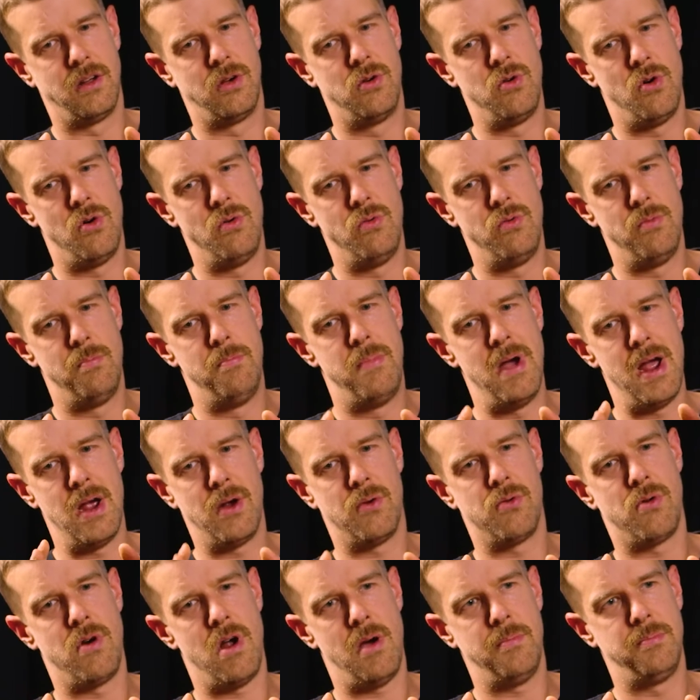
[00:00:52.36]
go
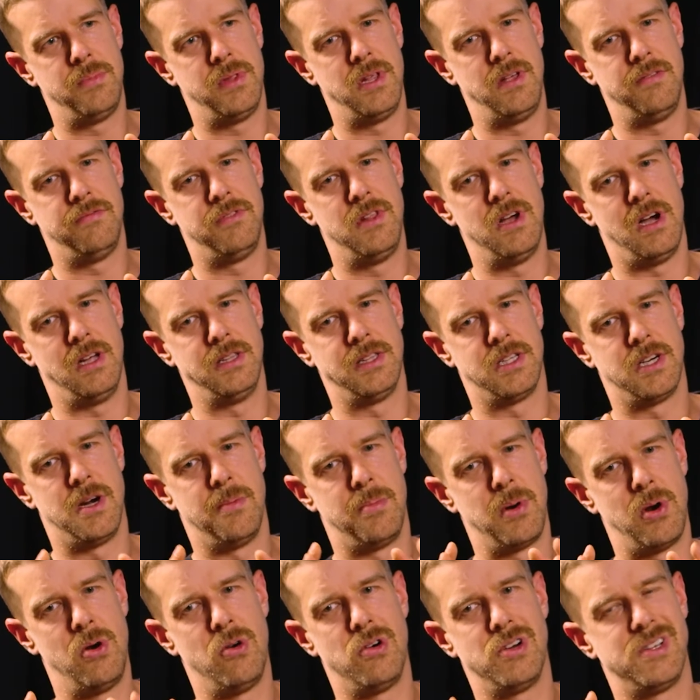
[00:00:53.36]
bankrupt if the
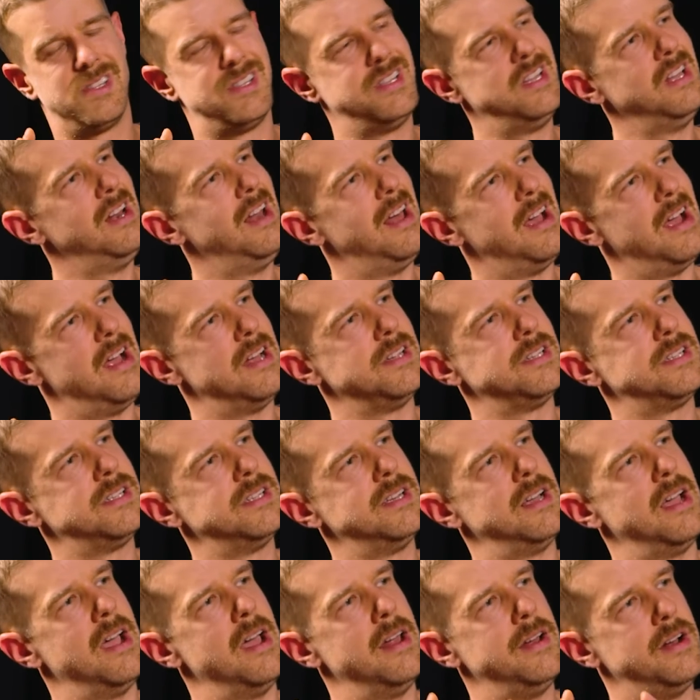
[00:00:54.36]
entrepreneur still has
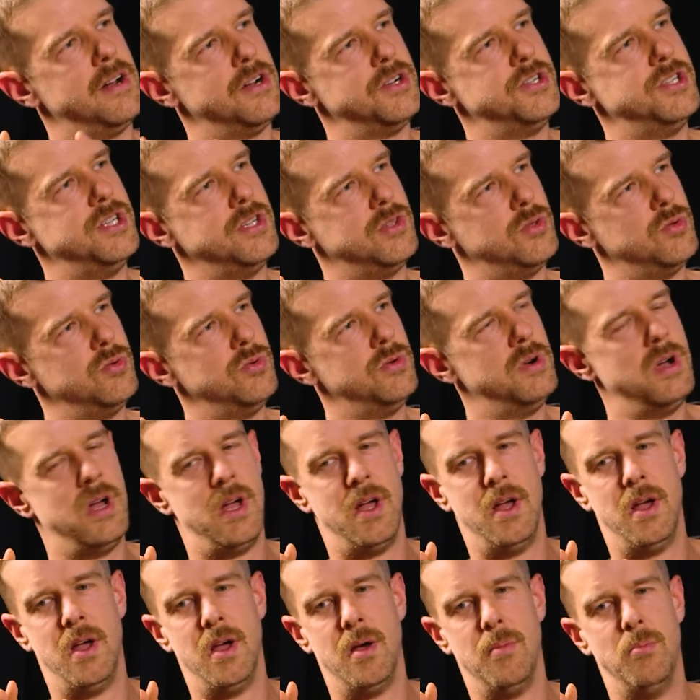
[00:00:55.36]
energy to
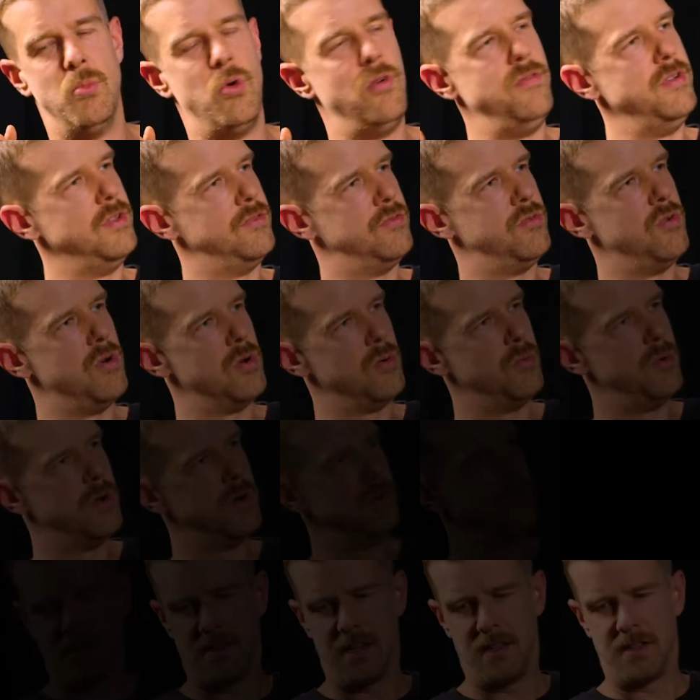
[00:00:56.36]
move it
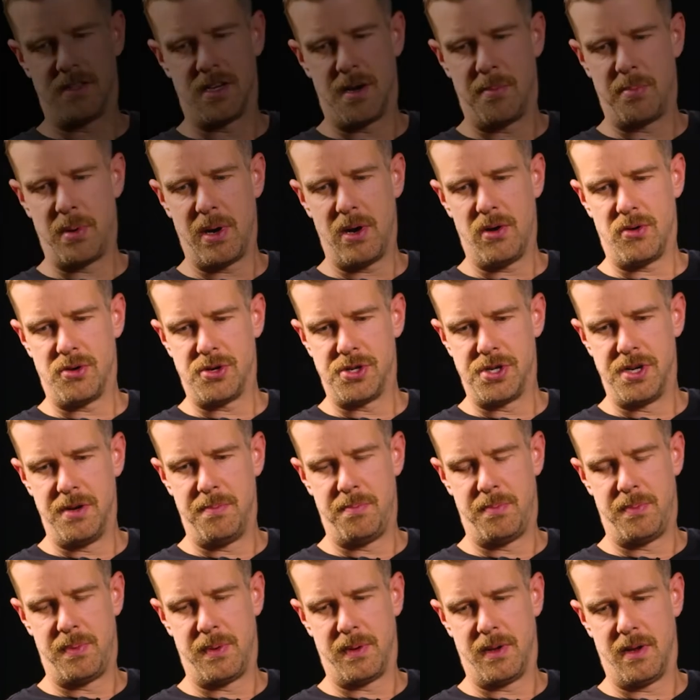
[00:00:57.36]
forward. With
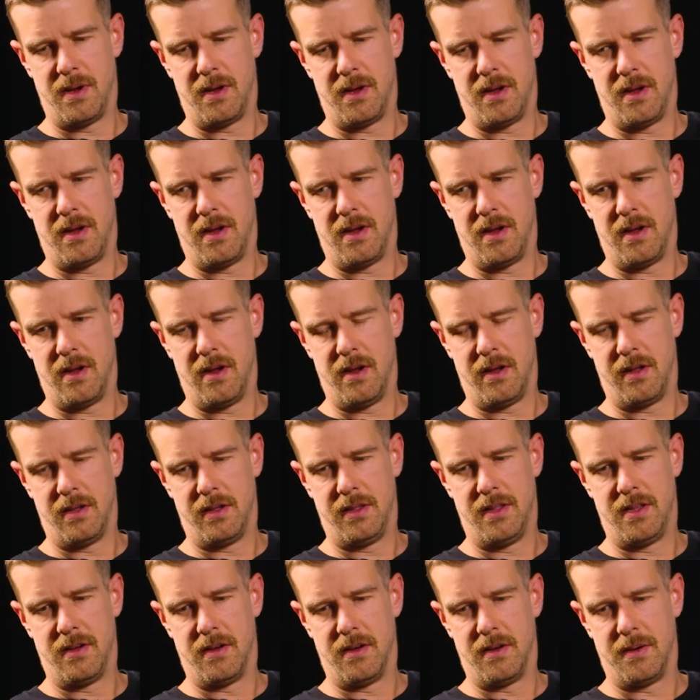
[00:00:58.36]
entrepreneurship,
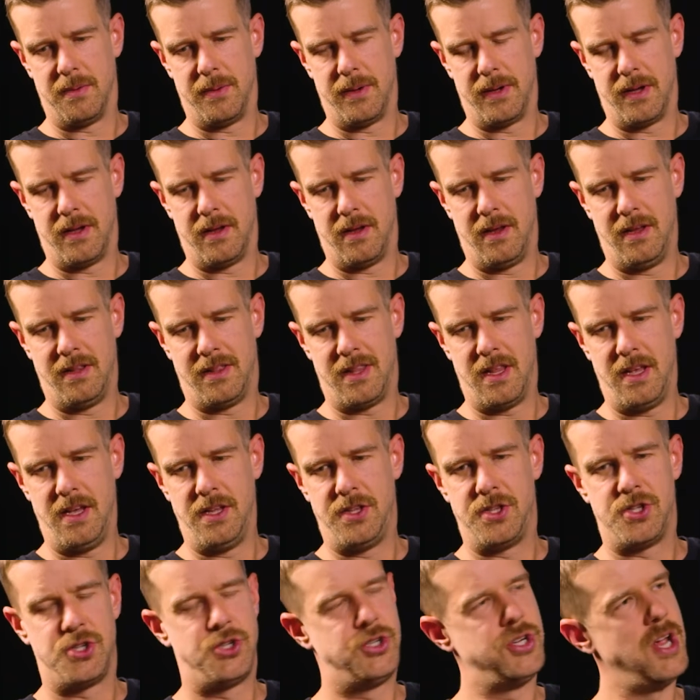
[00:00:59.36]

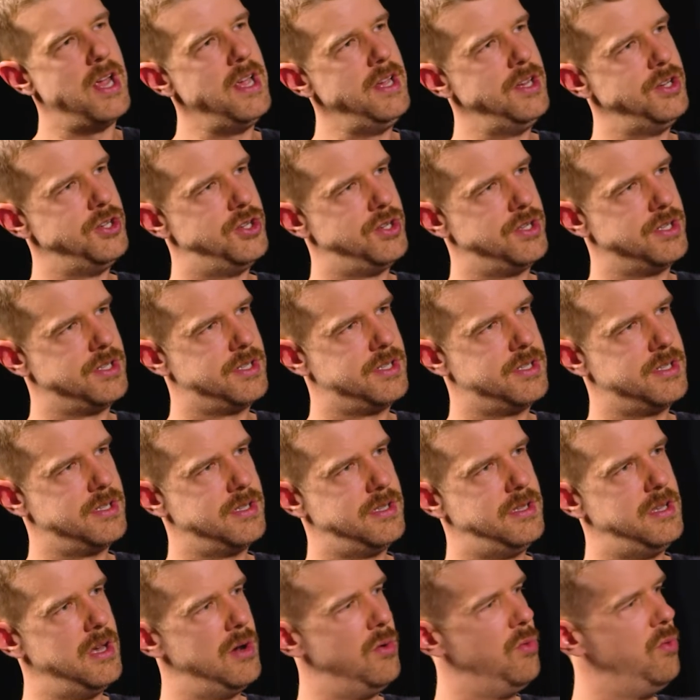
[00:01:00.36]
it changes
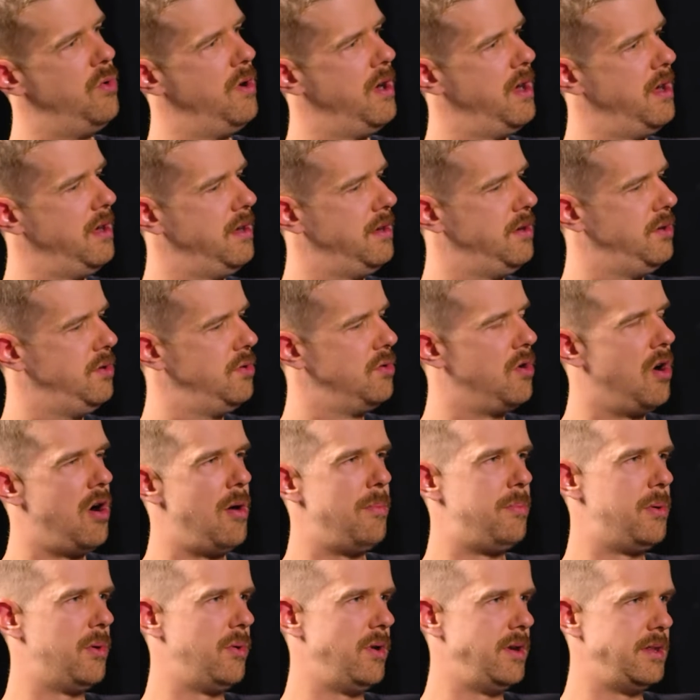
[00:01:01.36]
the way you
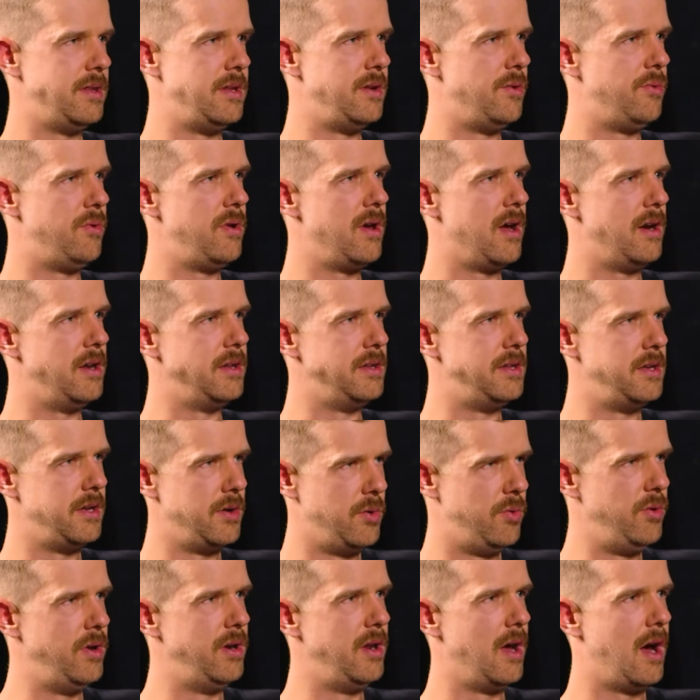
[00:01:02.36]
operate in reality.
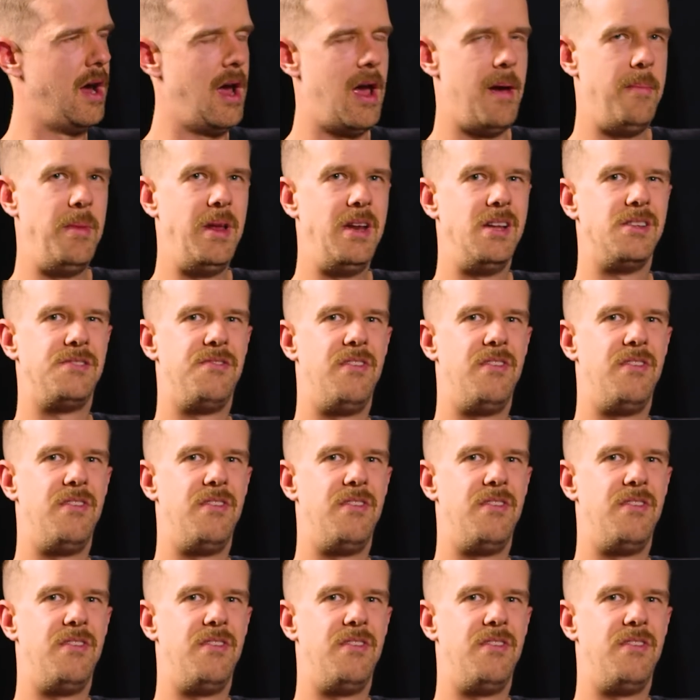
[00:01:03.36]
Really, I mean, it's